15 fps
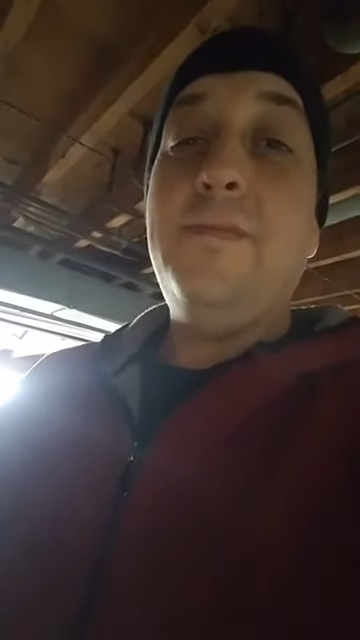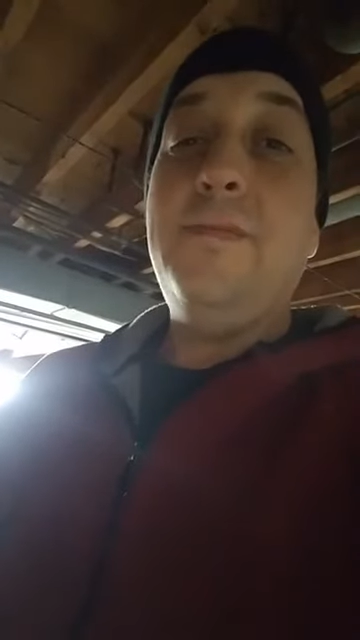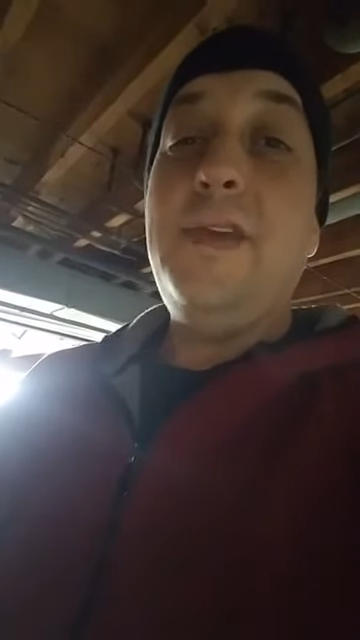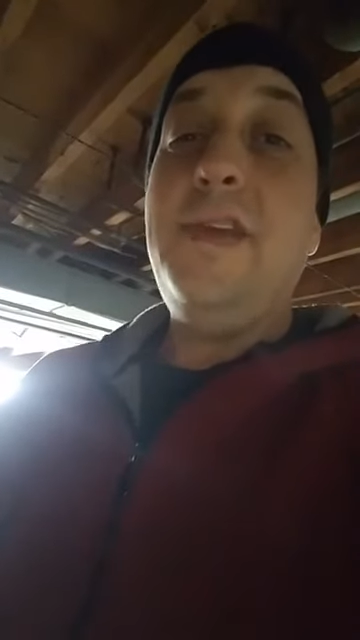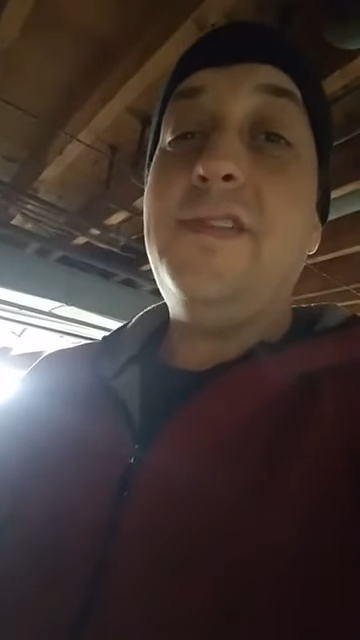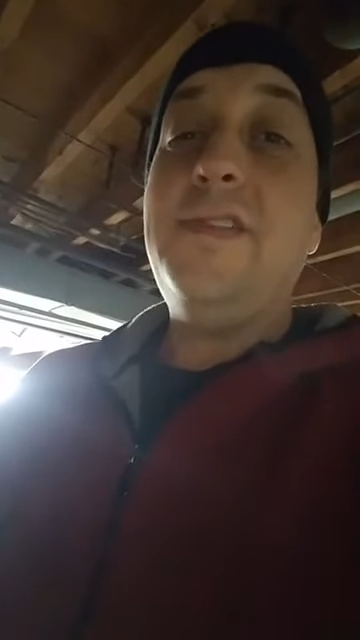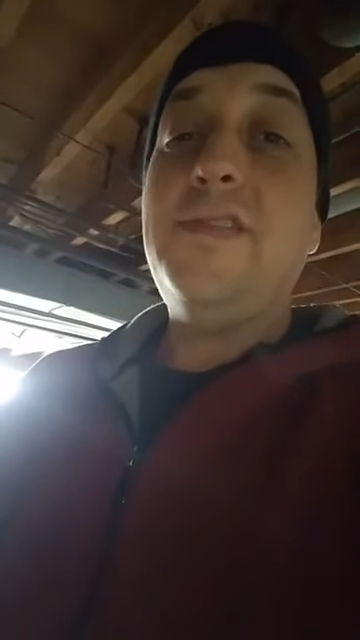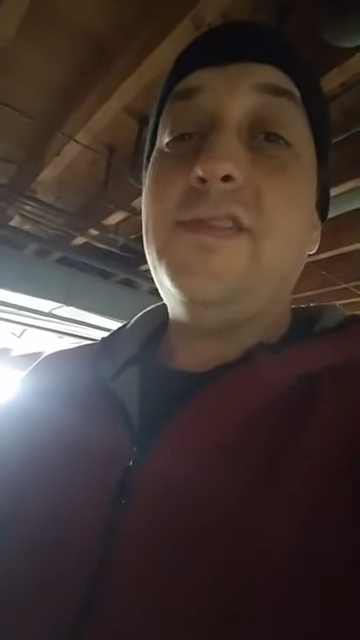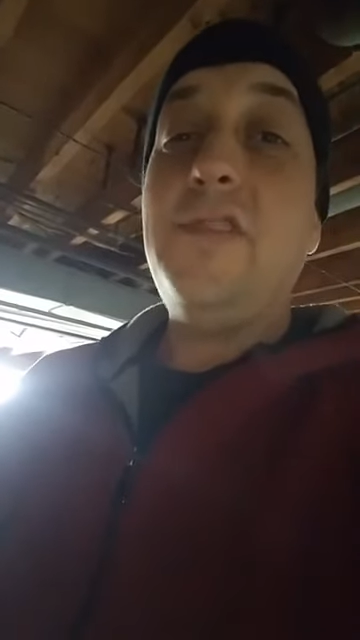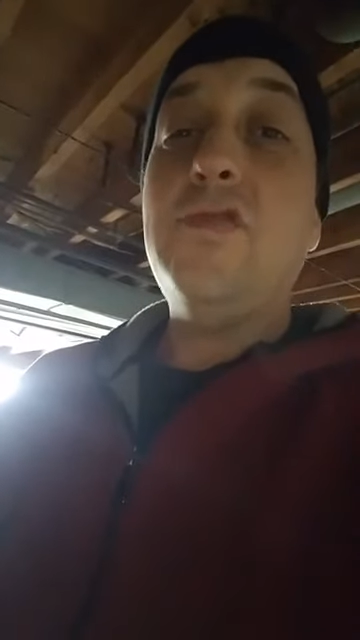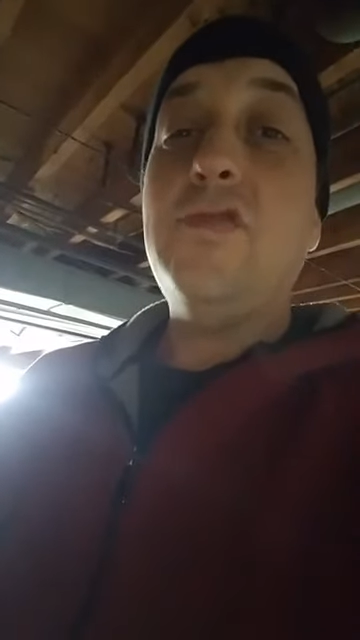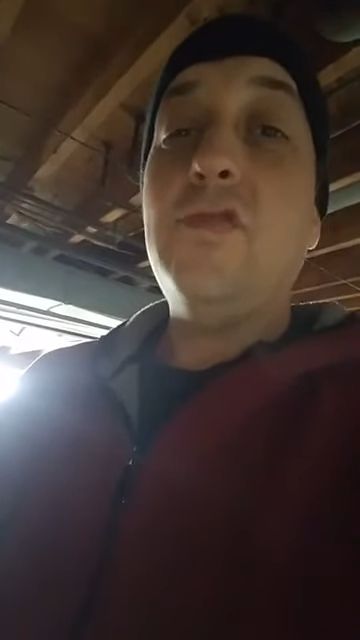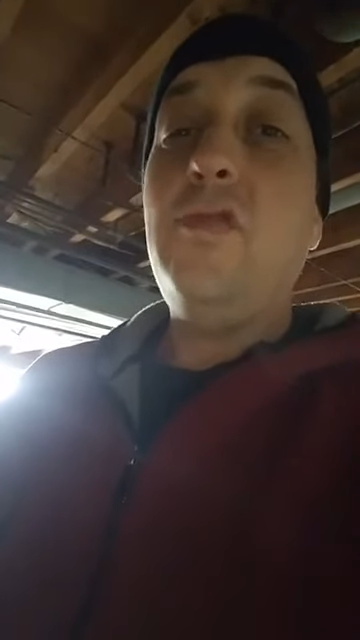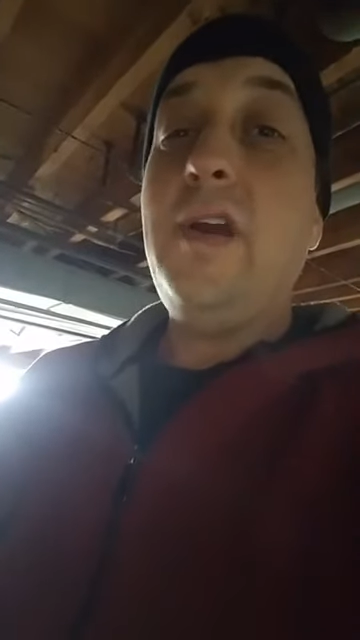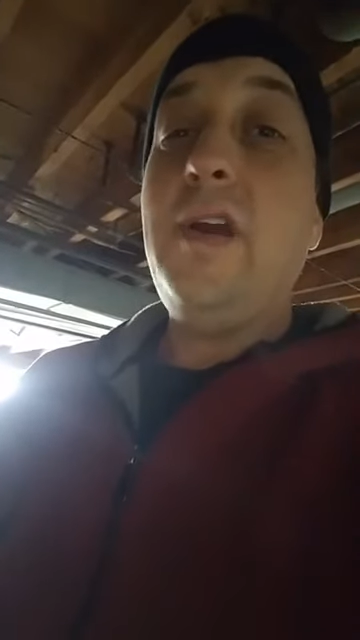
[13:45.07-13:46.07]
It's
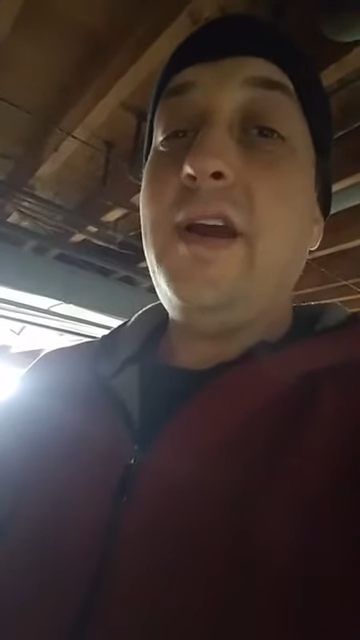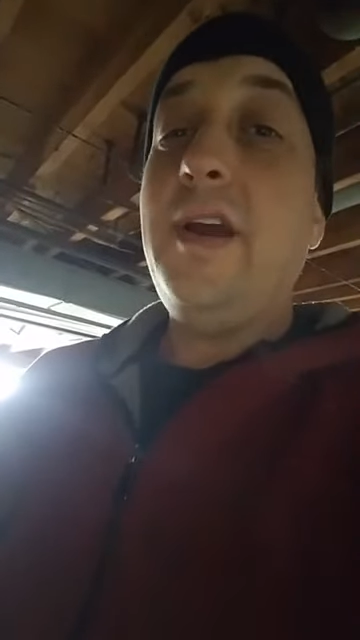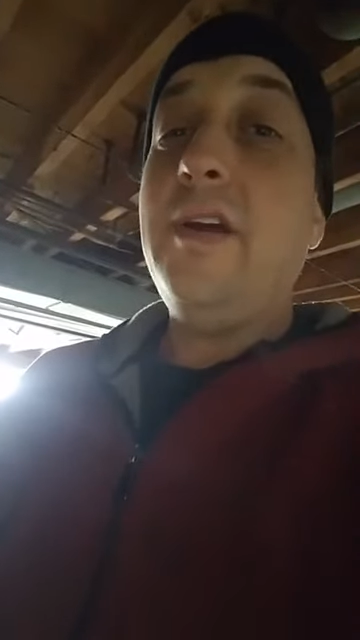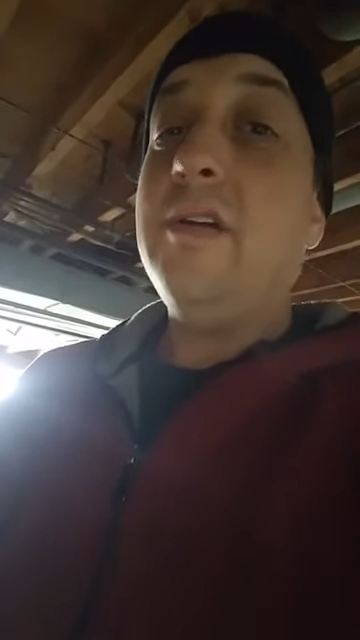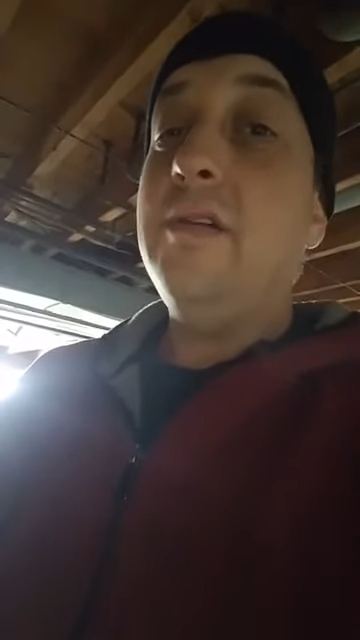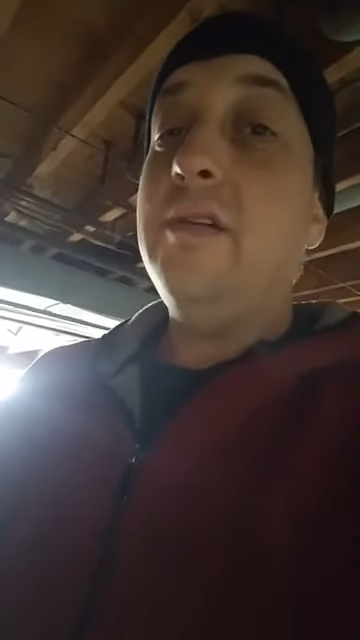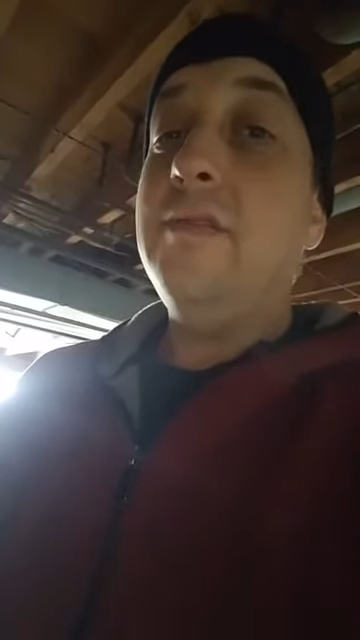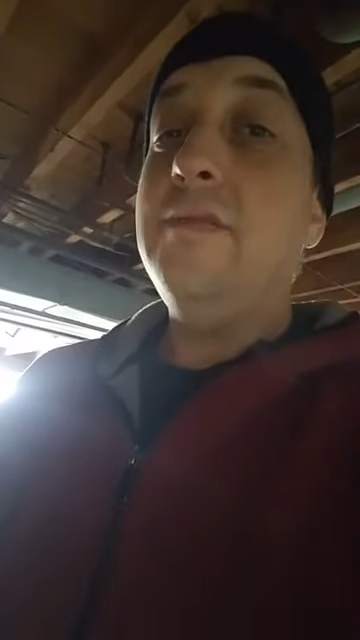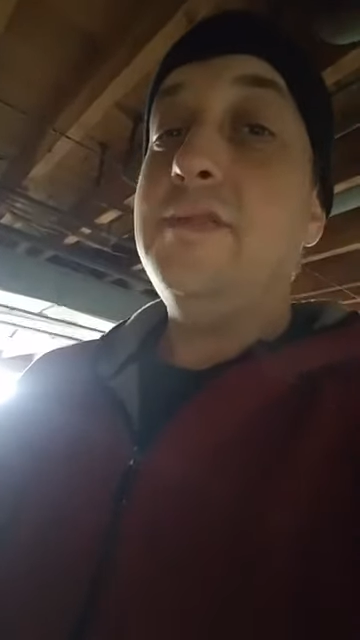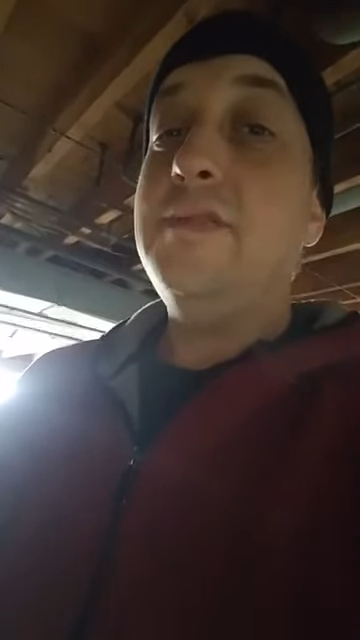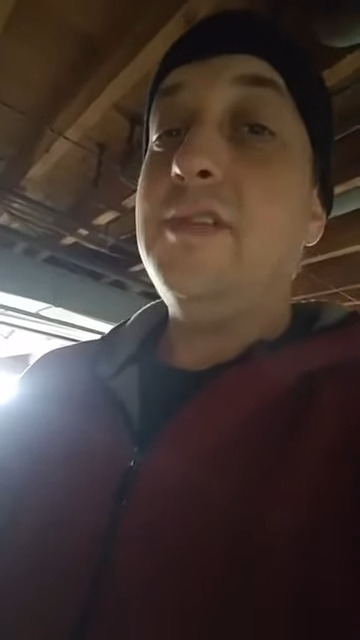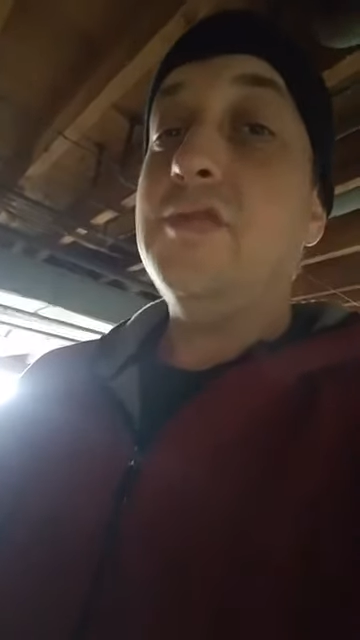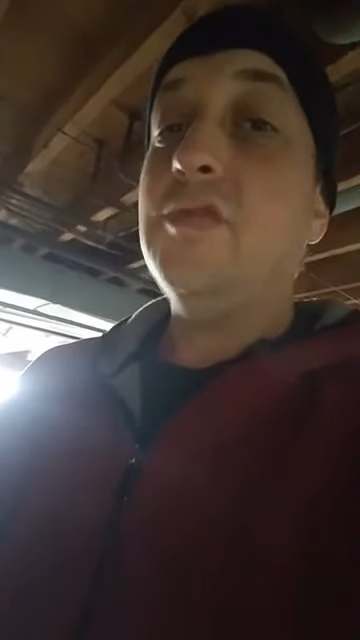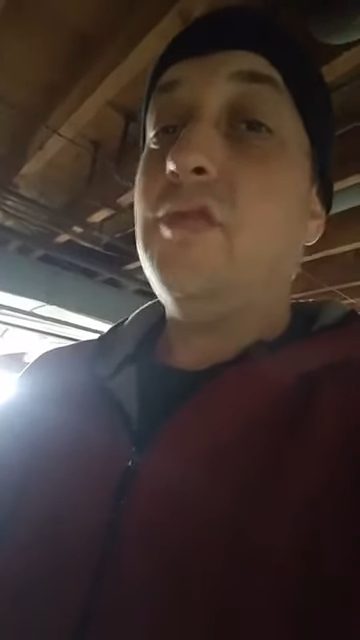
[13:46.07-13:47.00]
central air, central